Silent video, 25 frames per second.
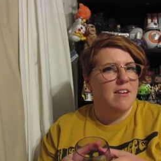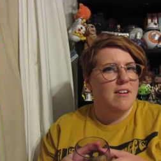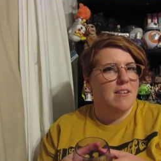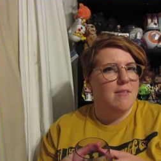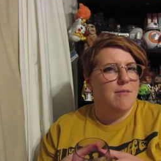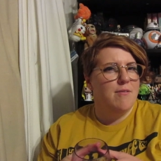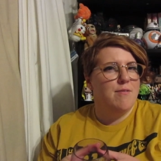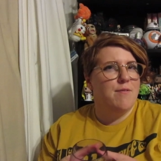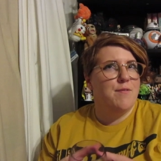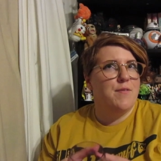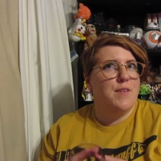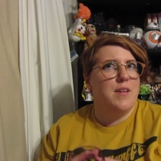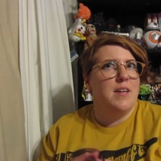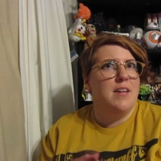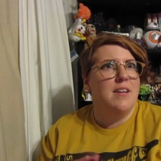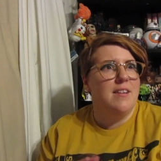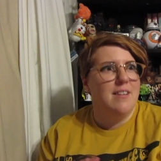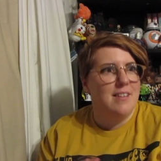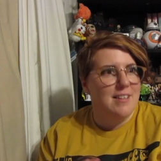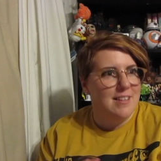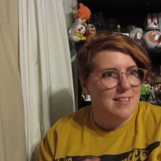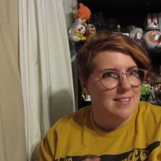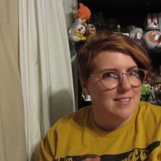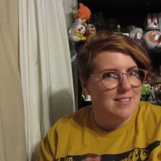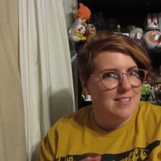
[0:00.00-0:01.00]

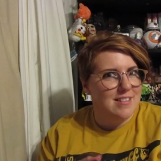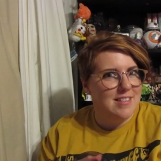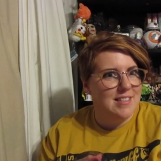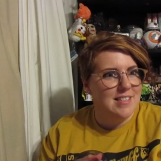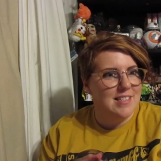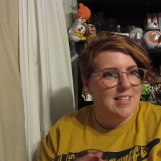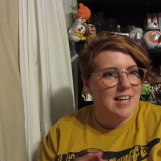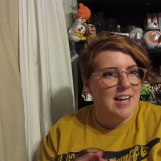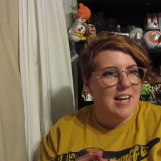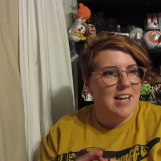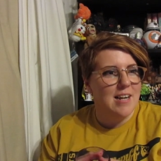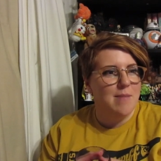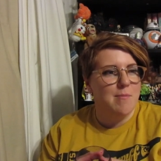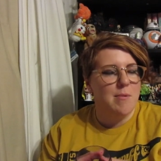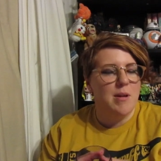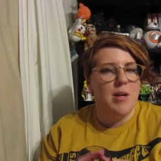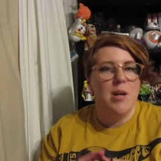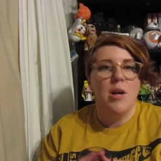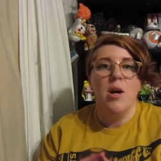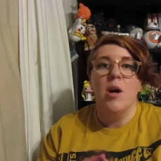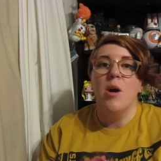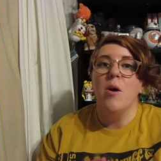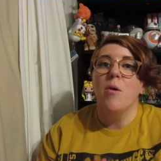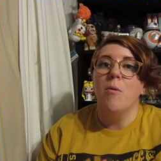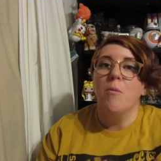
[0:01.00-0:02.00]
feelings inside me?
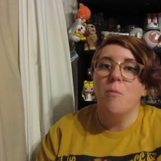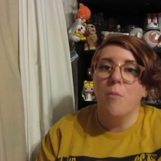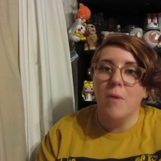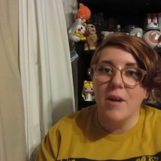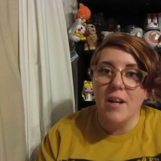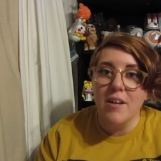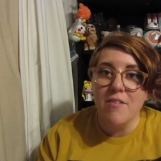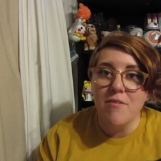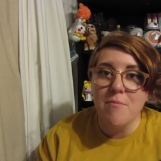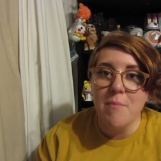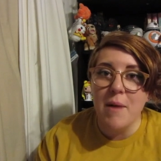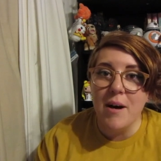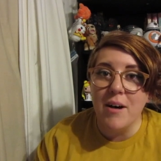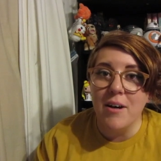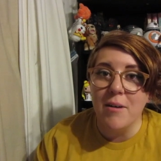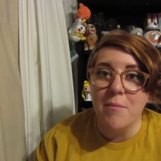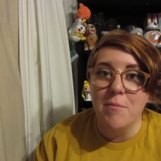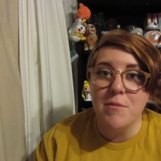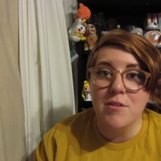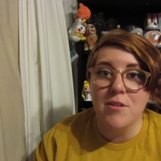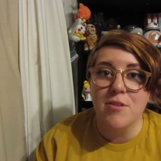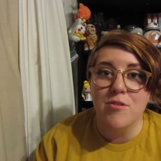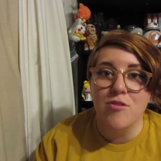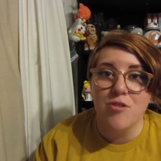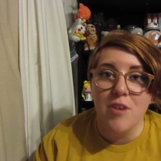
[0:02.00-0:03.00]
What if Malcolm
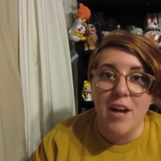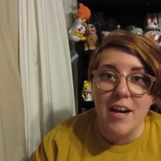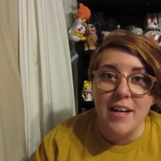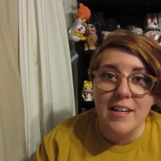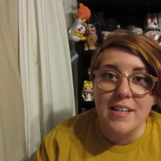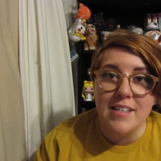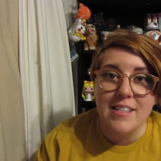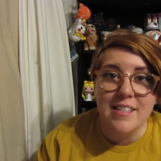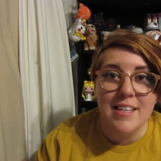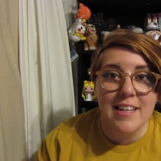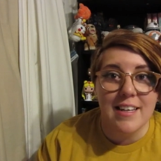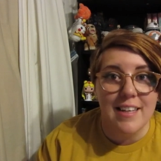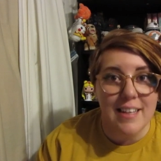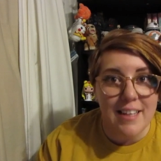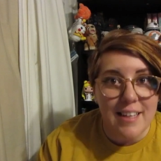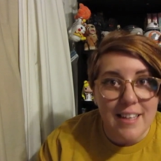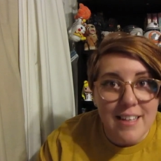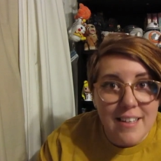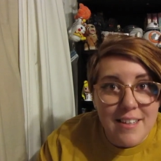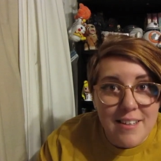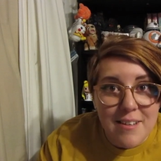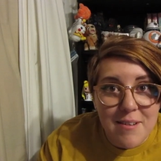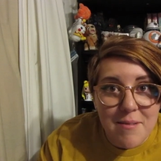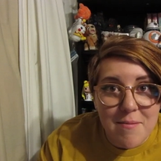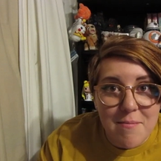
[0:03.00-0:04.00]
is attracted to
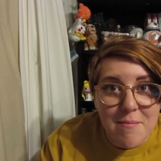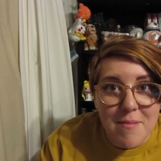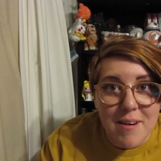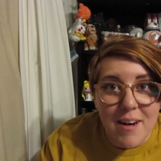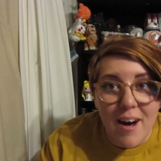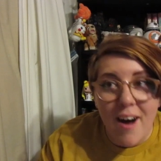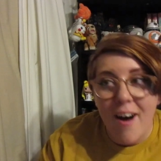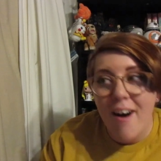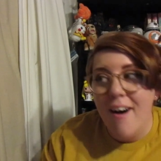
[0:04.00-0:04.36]
him?